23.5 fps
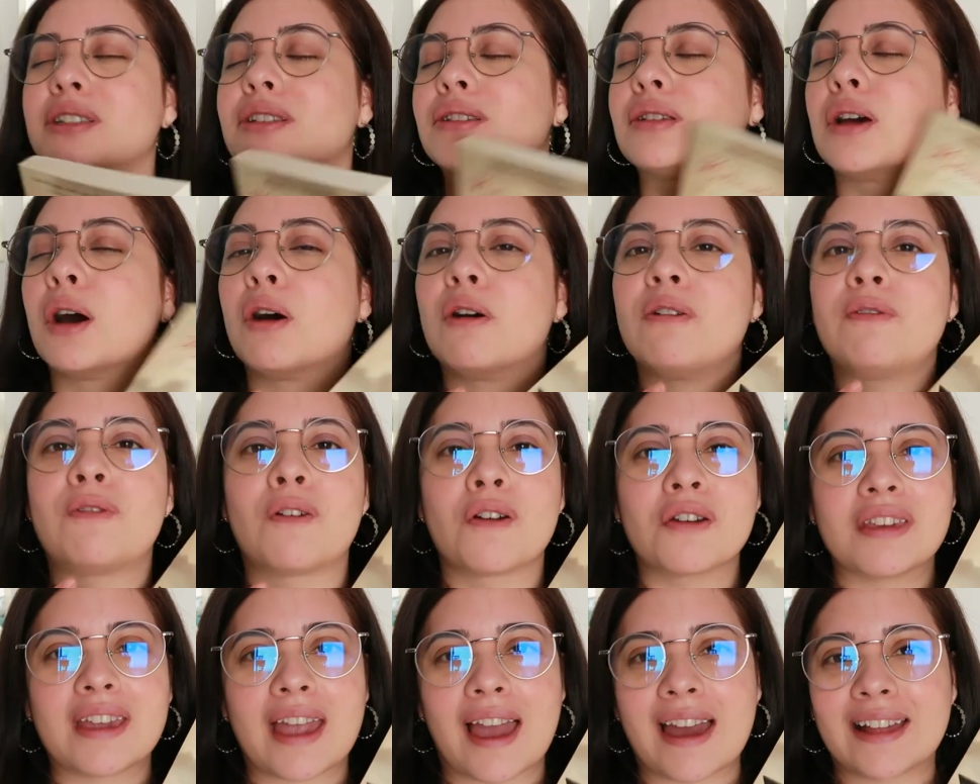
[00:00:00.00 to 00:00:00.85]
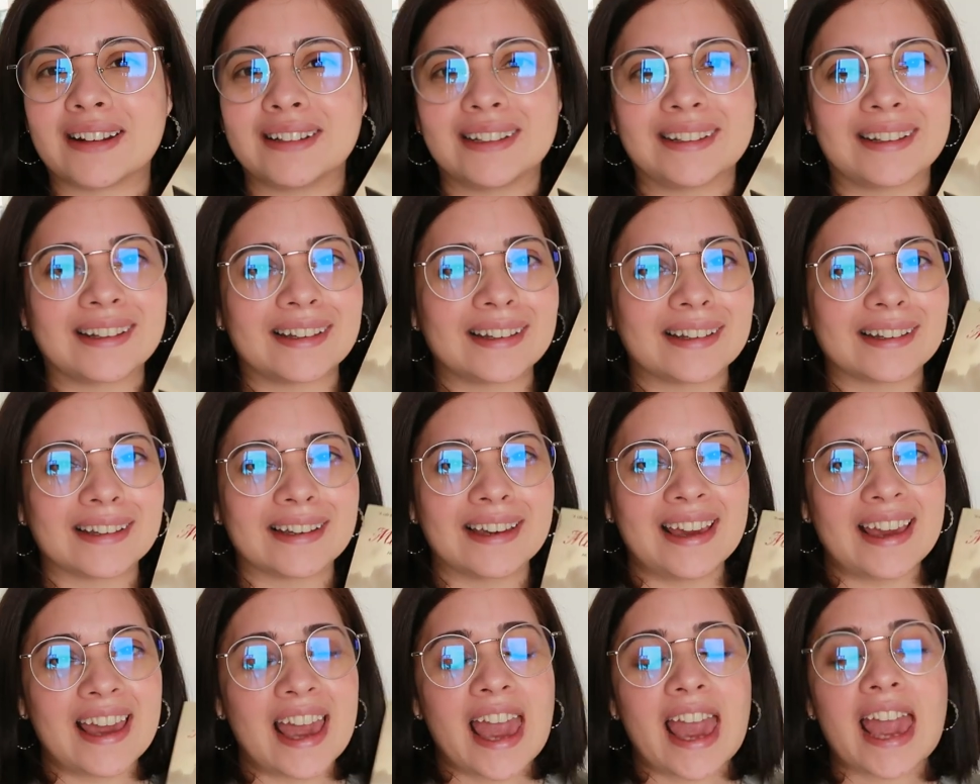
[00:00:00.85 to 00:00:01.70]
so for the ending.
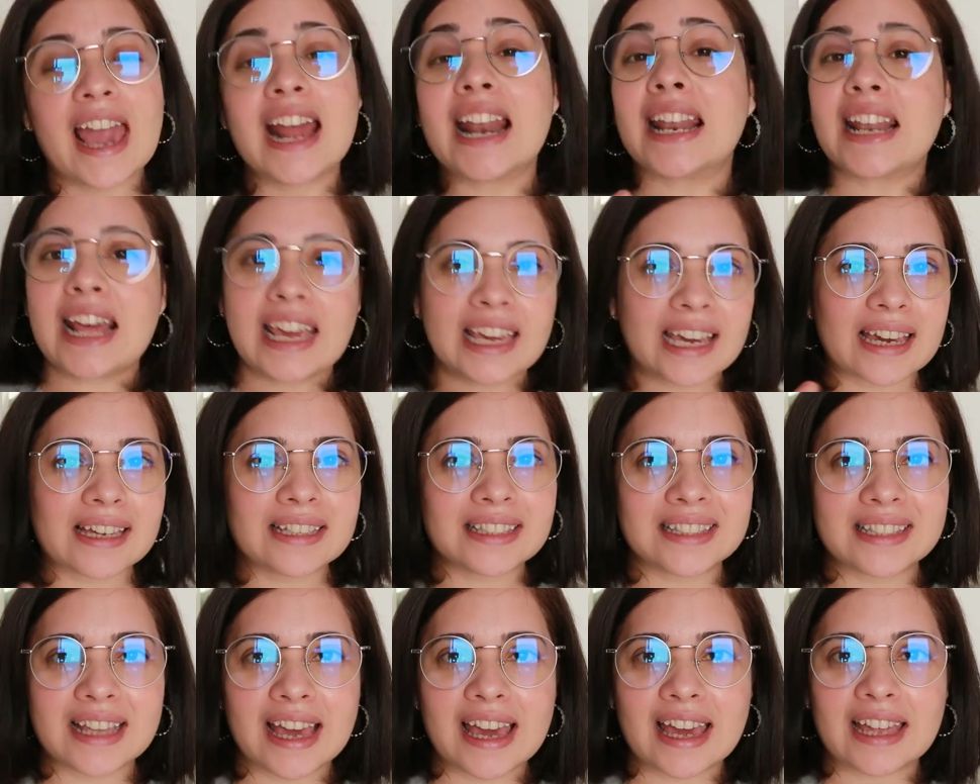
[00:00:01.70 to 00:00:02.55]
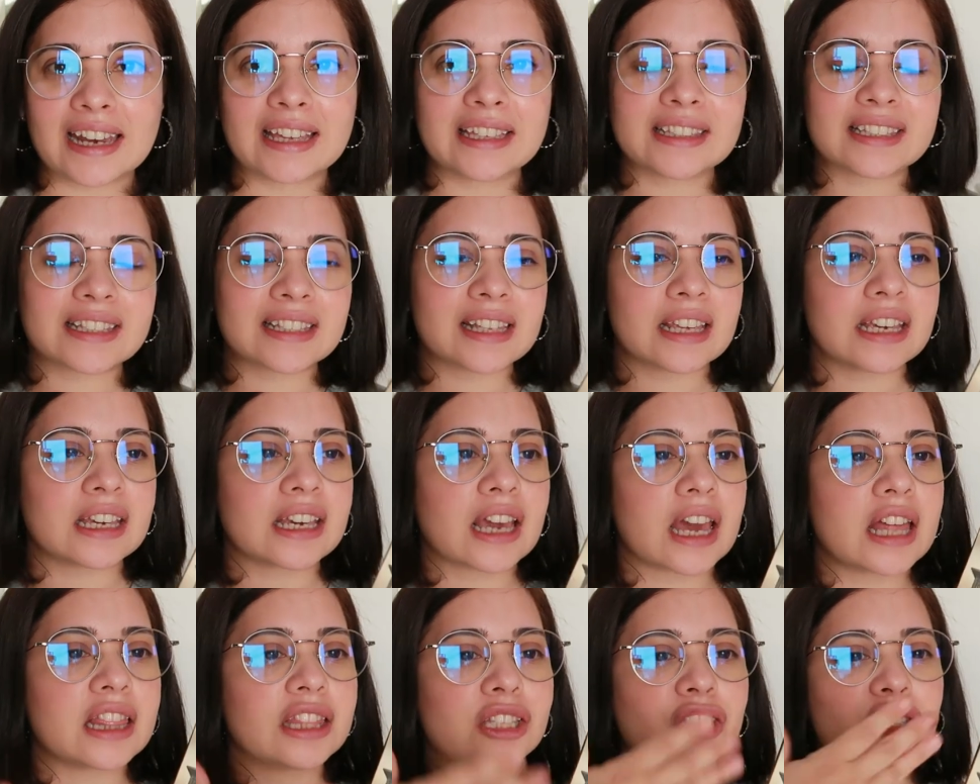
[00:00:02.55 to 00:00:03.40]
And like I said, it's
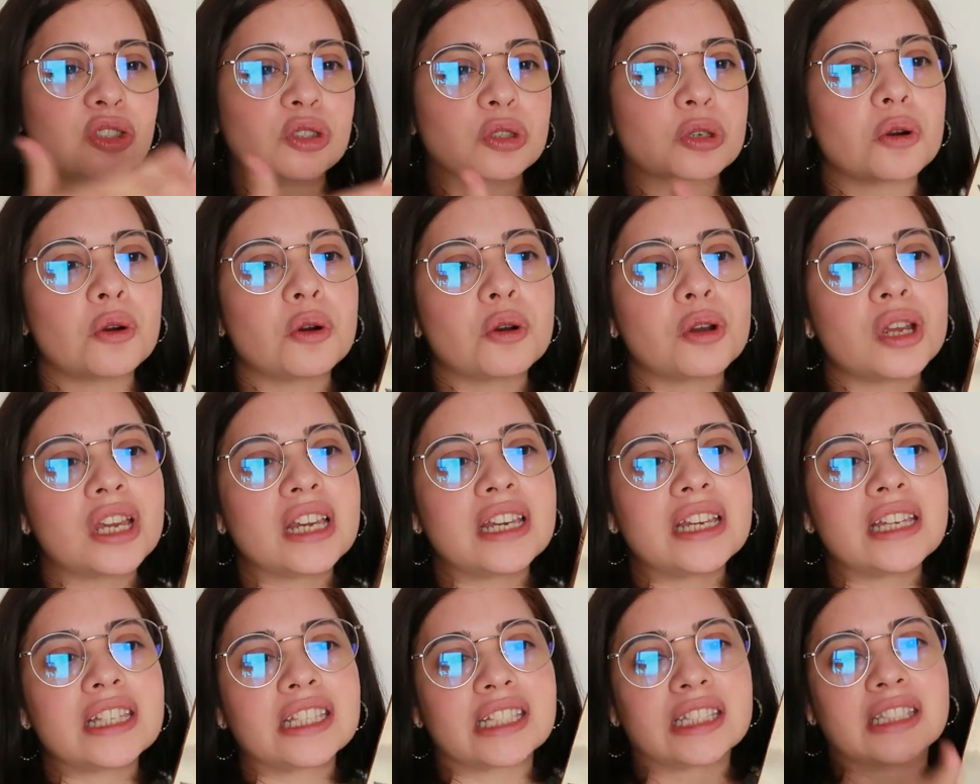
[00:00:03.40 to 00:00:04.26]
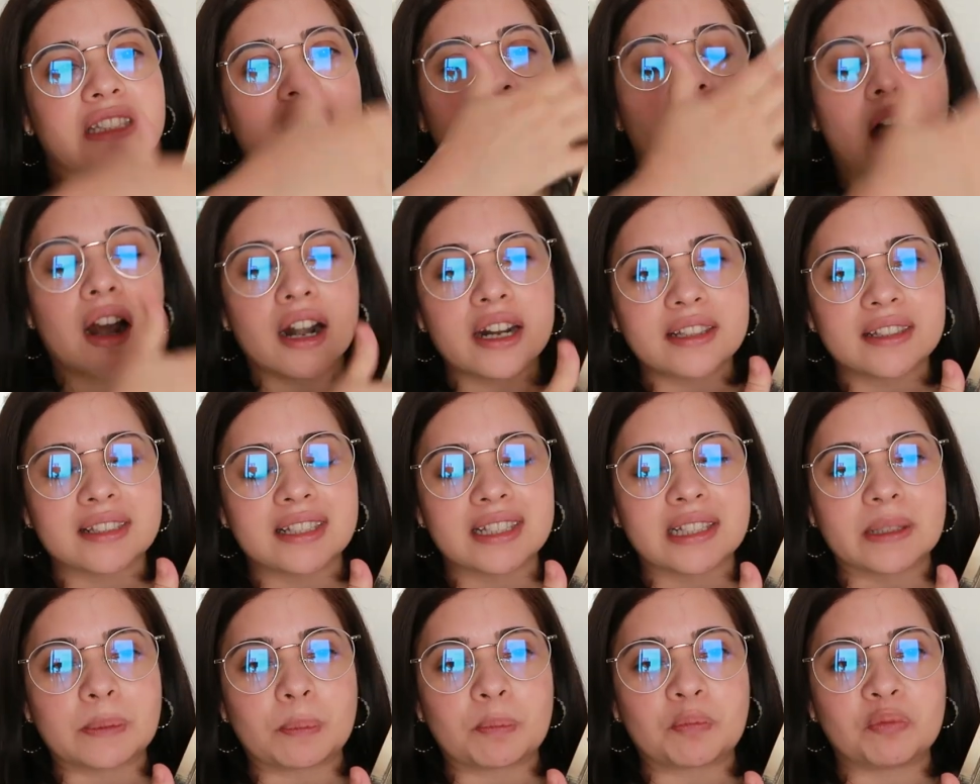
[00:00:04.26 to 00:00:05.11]
like the story
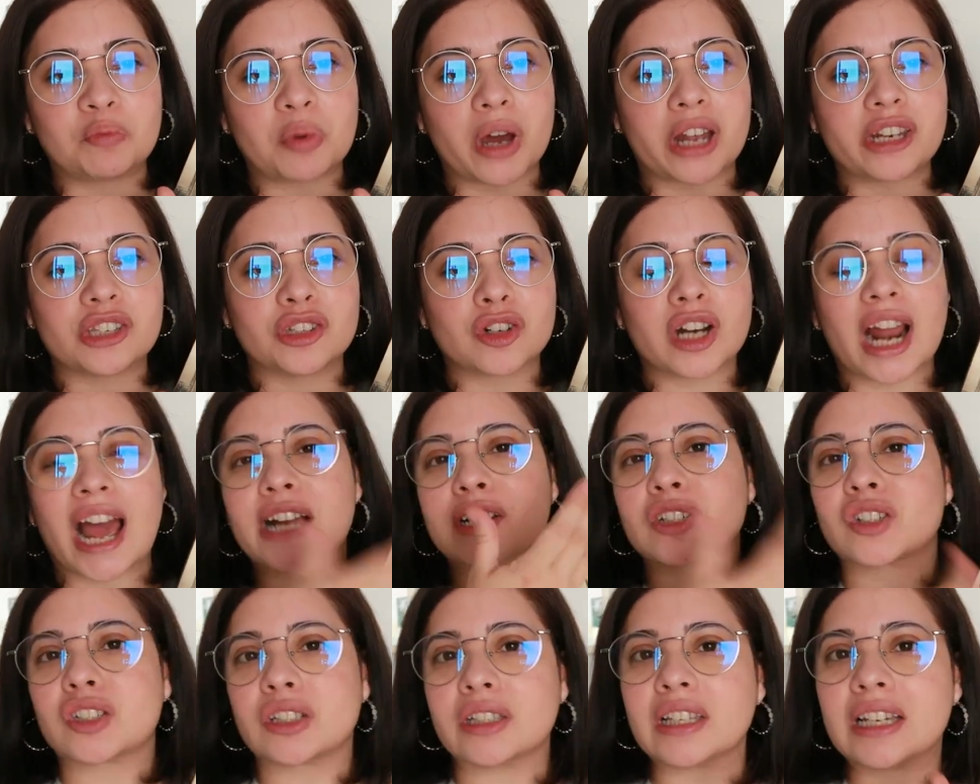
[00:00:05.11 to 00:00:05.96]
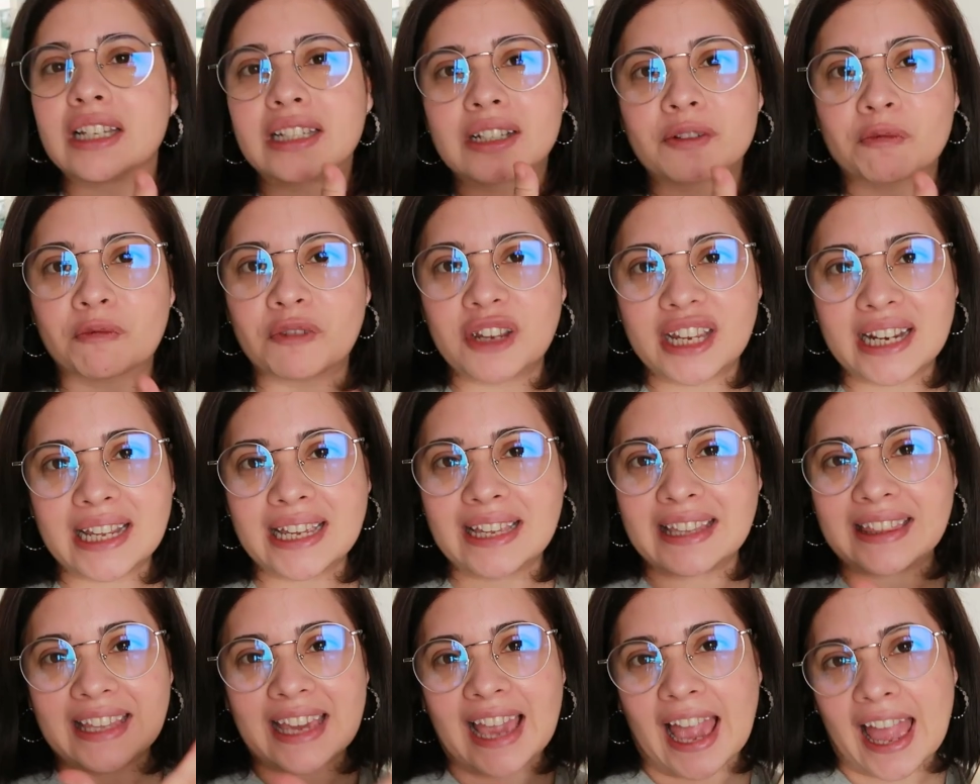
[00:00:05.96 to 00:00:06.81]
starts, but you're actually
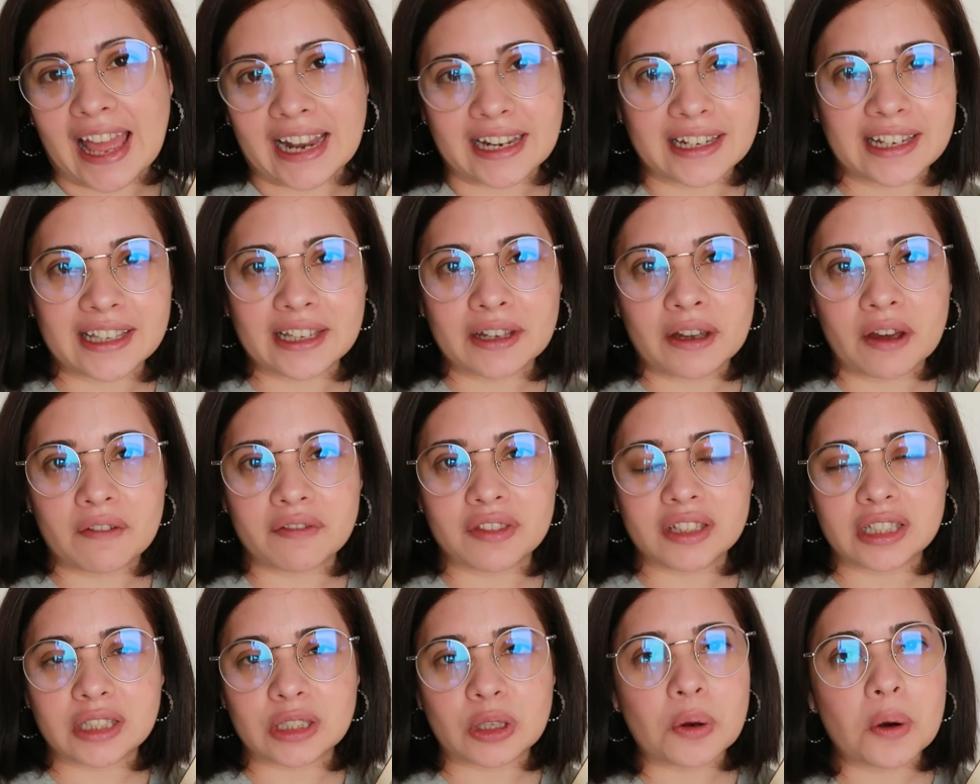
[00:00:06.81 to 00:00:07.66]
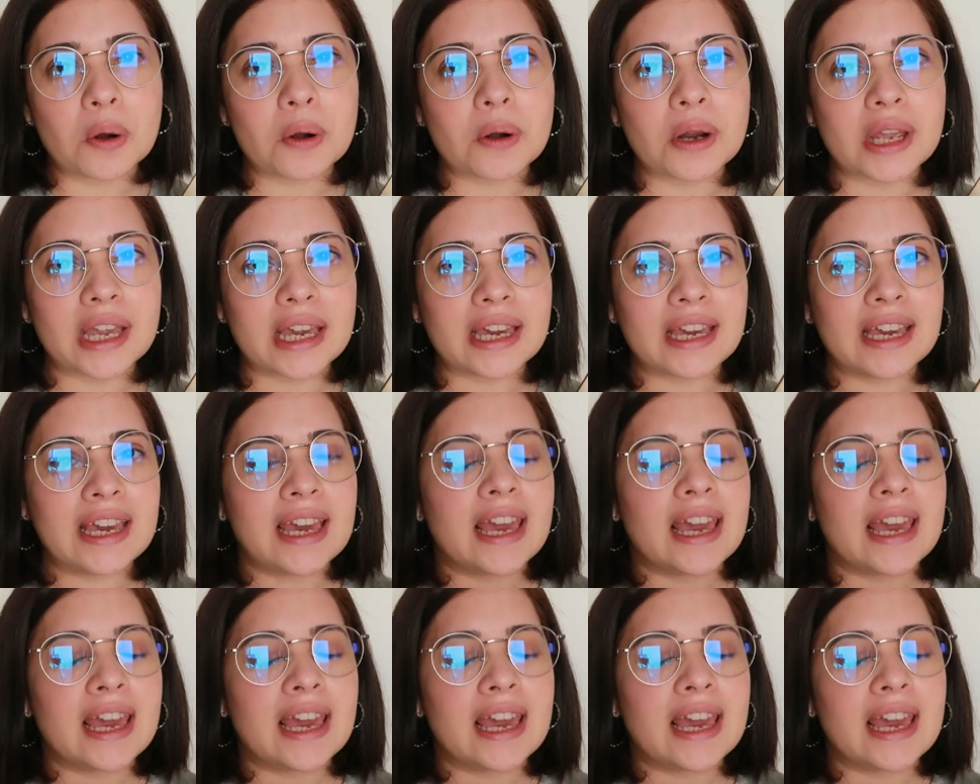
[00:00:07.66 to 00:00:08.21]
reading the ending of the story.